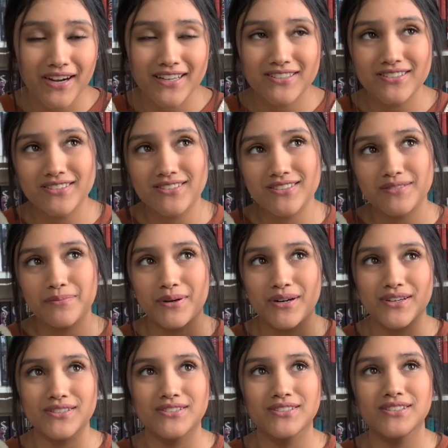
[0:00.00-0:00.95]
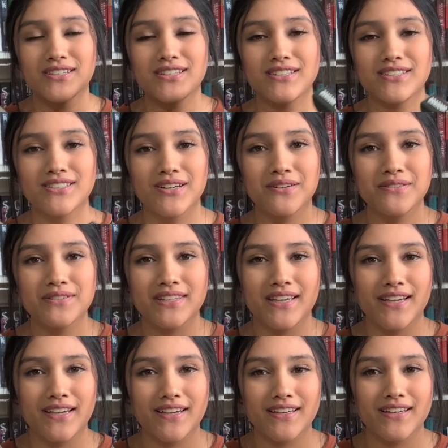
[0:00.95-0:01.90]
I just personally don't
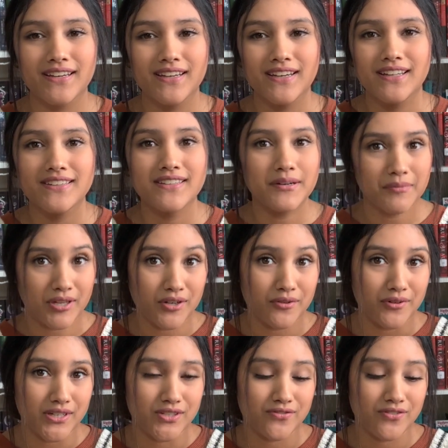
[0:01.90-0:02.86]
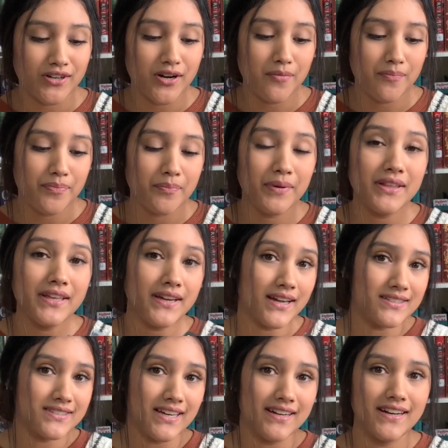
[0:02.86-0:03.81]
think that I'm gonna reach for them. But like
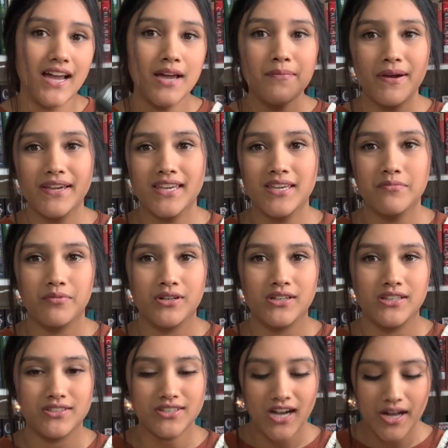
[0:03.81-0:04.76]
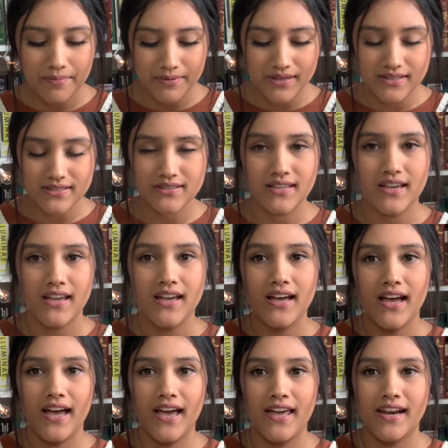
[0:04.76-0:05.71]
I said, I might keep one of these copies,
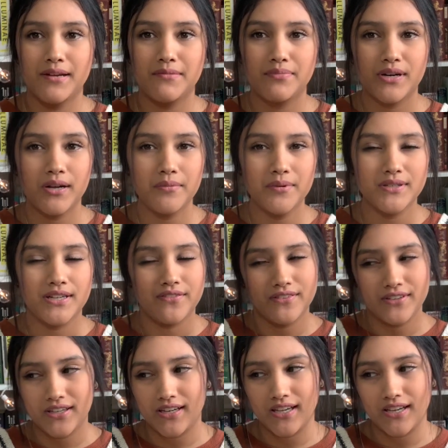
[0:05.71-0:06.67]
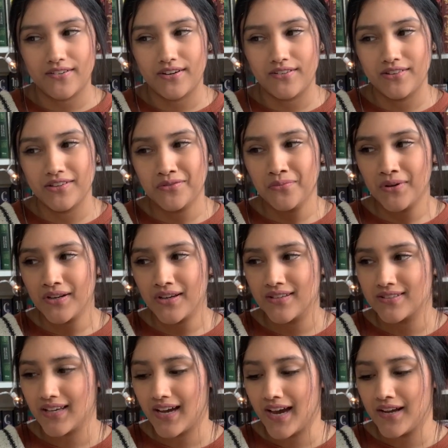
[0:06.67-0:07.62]
and I'm probably definitely gonna get rid of this one
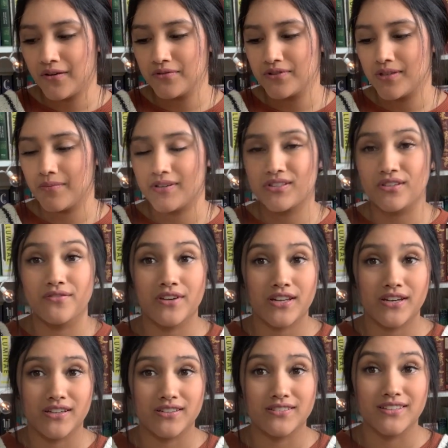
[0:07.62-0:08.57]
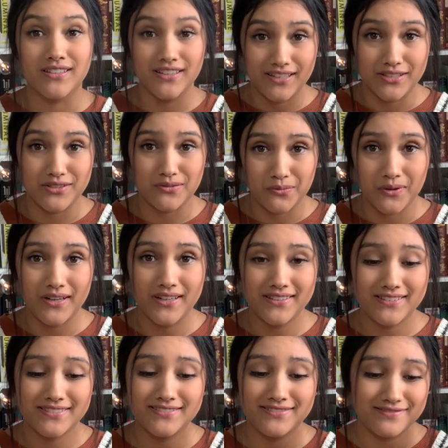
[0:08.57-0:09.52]
because I don't see myself getting to this
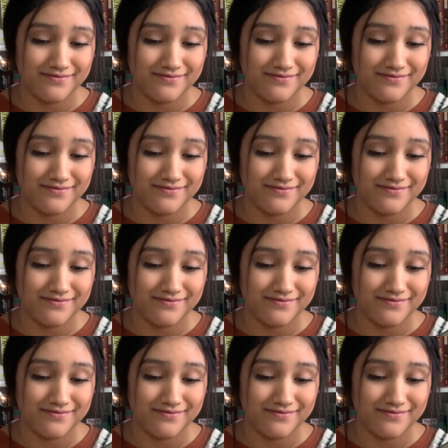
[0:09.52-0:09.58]
one